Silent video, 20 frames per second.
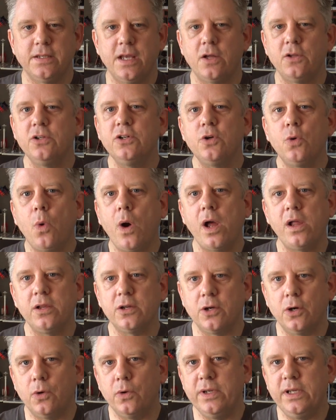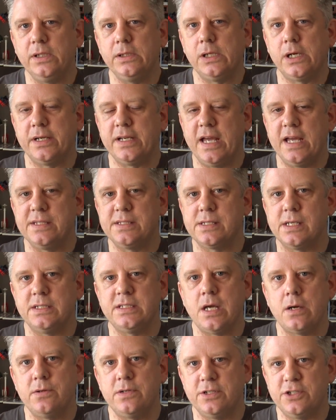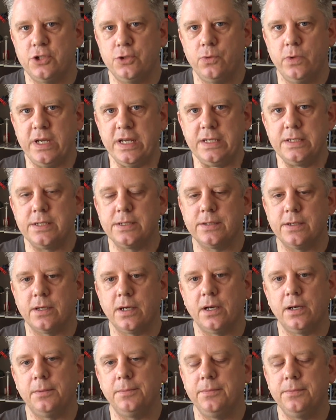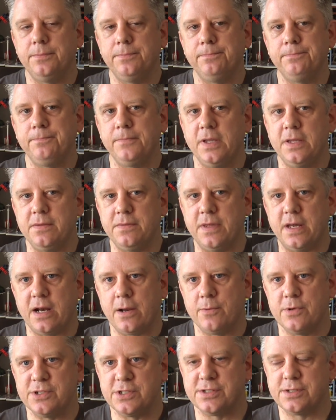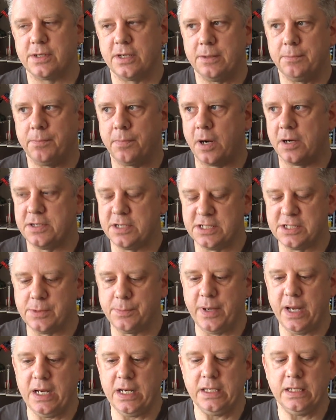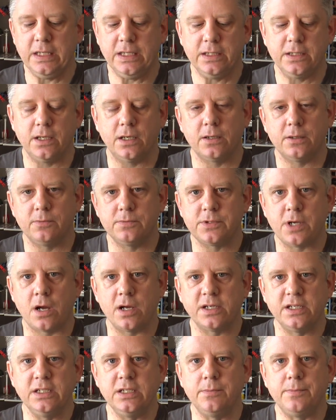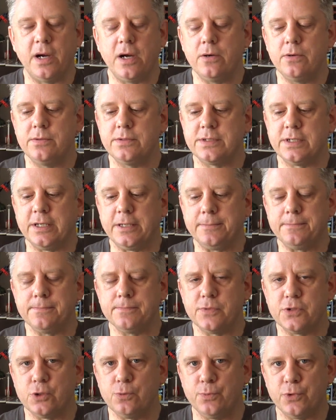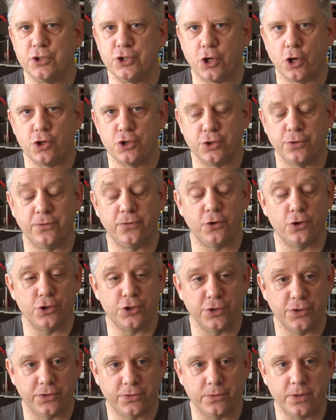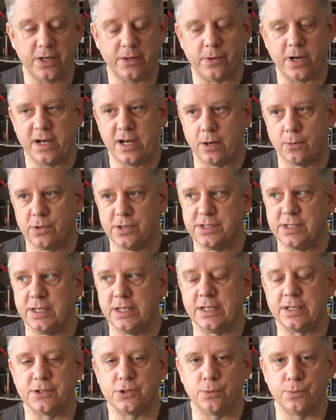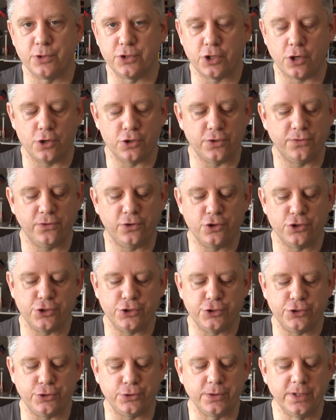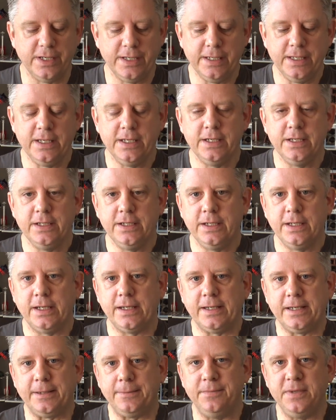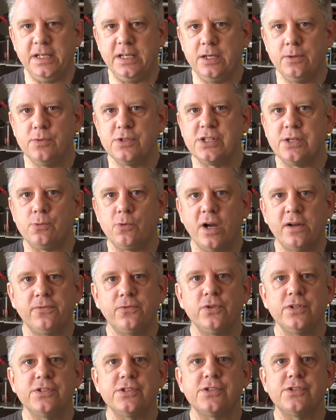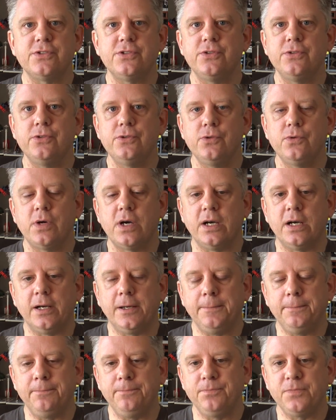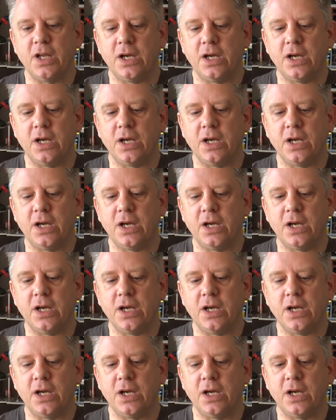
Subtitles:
Now, a little while ago, Elon had sent out a tweet that I was participating in, talking about Supercharger version 3. Right now we're sitting at Supercharger version 2. And it was in reference to